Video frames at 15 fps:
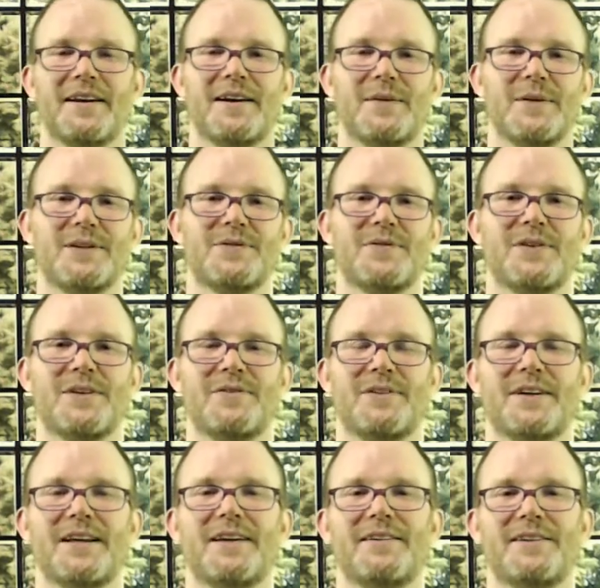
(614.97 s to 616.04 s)
It's free
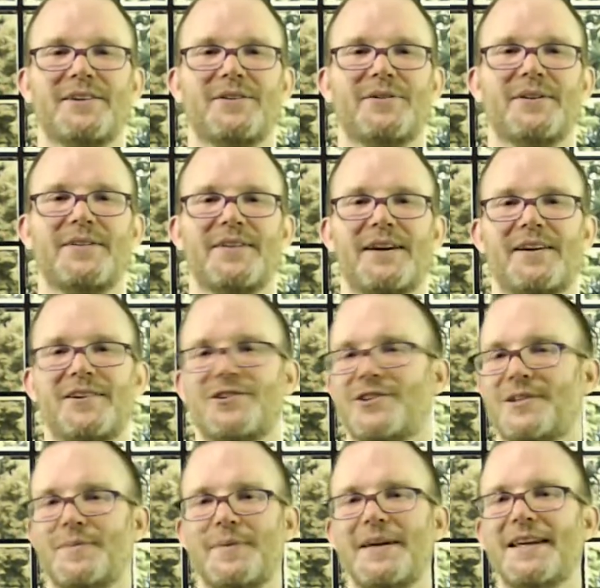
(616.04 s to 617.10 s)
for download there. It's
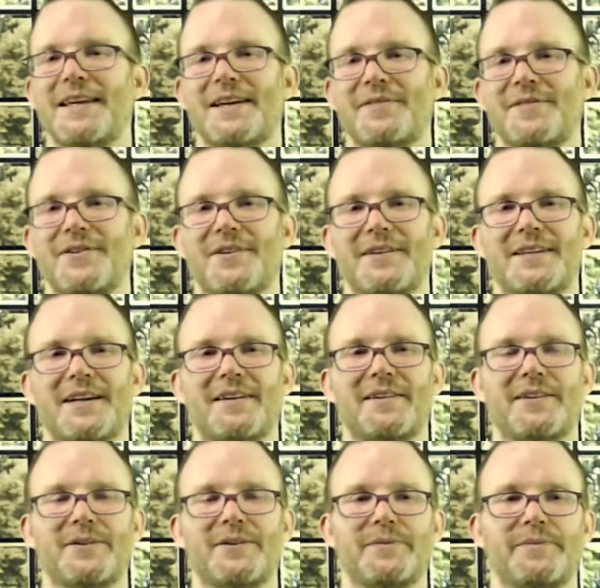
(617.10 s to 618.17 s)
just a PDF you can
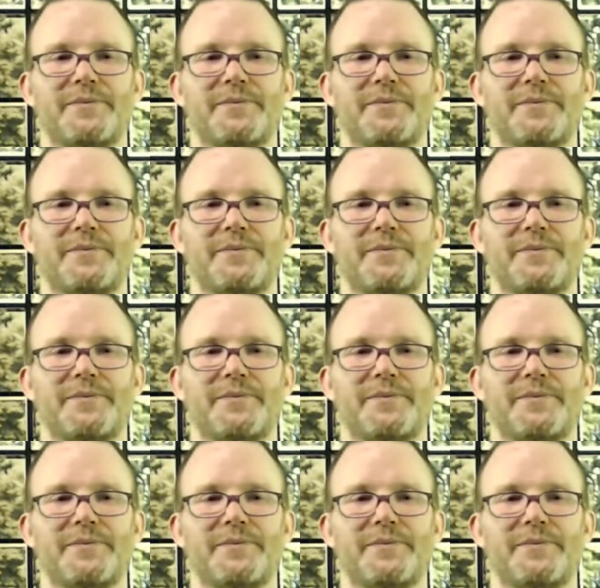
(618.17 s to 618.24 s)
download.